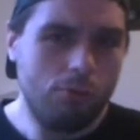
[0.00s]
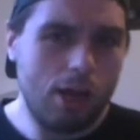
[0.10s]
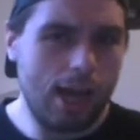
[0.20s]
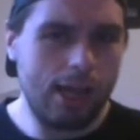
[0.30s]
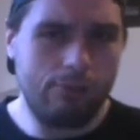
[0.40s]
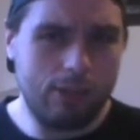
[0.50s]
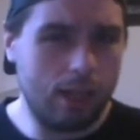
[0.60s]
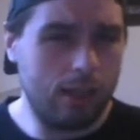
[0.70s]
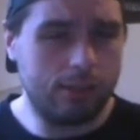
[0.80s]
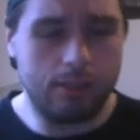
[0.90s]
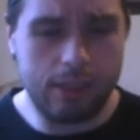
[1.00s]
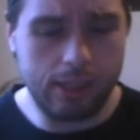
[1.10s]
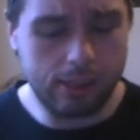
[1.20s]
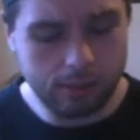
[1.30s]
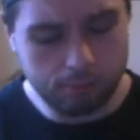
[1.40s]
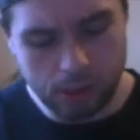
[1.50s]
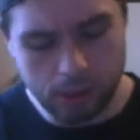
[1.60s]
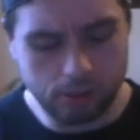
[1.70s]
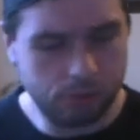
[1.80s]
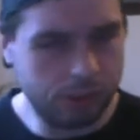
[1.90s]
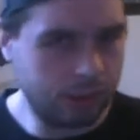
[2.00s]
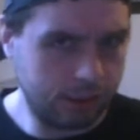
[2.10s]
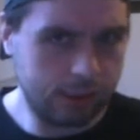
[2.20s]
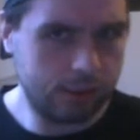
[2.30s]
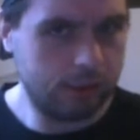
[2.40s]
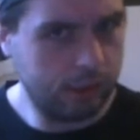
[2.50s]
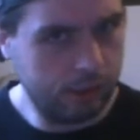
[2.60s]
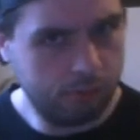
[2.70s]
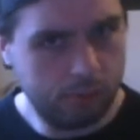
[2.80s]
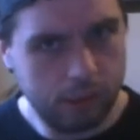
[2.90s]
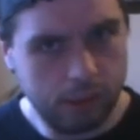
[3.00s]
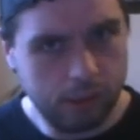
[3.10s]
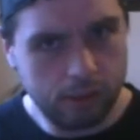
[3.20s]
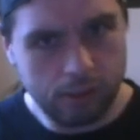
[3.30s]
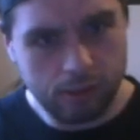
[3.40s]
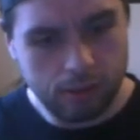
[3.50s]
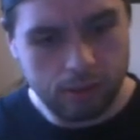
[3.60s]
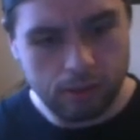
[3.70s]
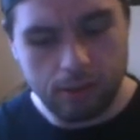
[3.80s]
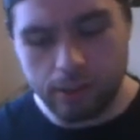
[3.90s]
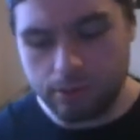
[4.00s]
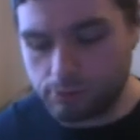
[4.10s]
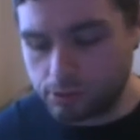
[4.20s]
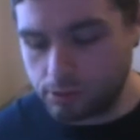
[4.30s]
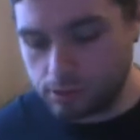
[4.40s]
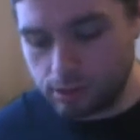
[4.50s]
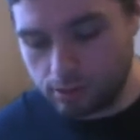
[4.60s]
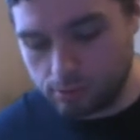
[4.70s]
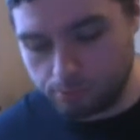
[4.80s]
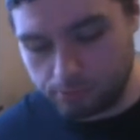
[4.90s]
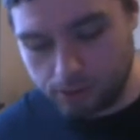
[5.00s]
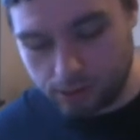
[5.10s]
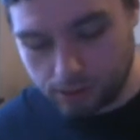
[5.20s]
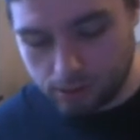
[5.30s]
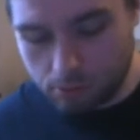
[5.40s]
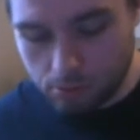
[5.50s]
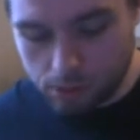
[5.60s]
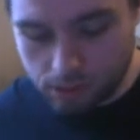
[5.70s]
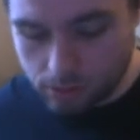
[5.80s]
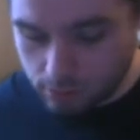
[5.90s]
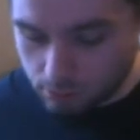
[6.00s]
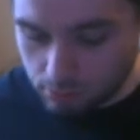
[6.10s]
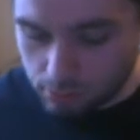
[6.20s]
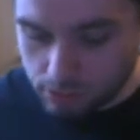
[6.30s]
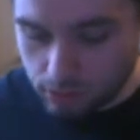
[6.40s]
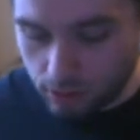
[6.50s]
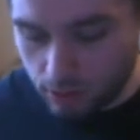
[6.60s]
I got the Xbox 360 when these were still being sold in stores.